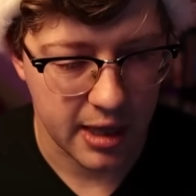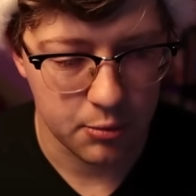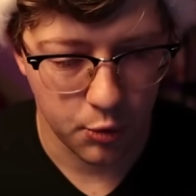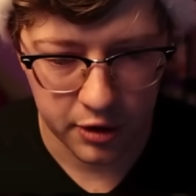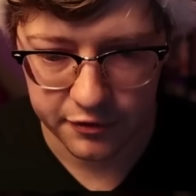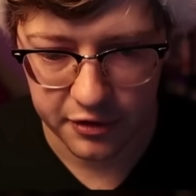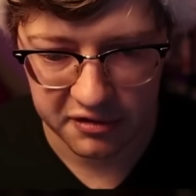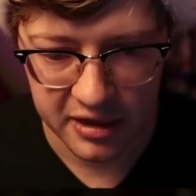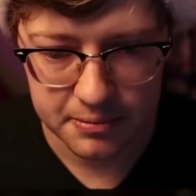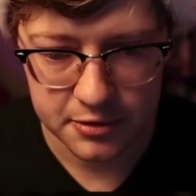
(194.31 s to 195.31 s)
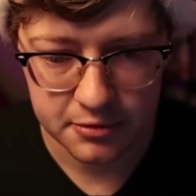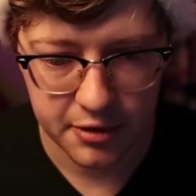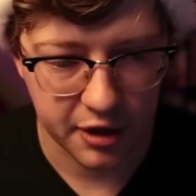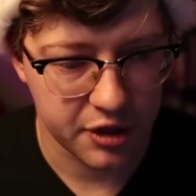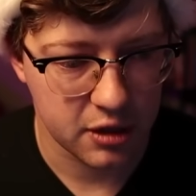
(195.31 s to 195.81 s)
game one, for example,
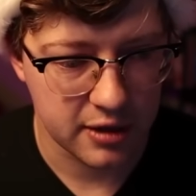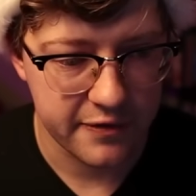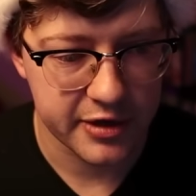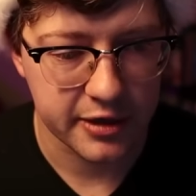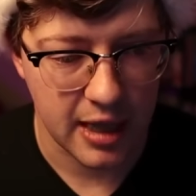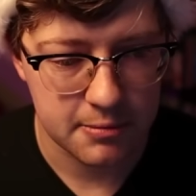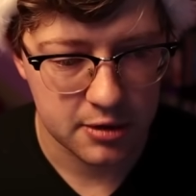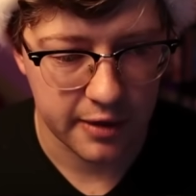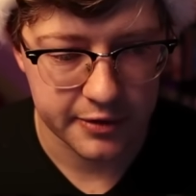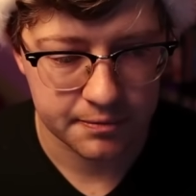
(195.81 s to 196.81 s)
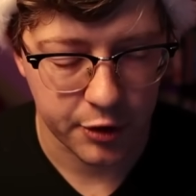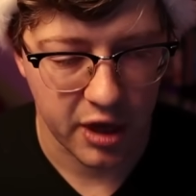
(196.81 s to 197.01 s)
like the 11 in game 11.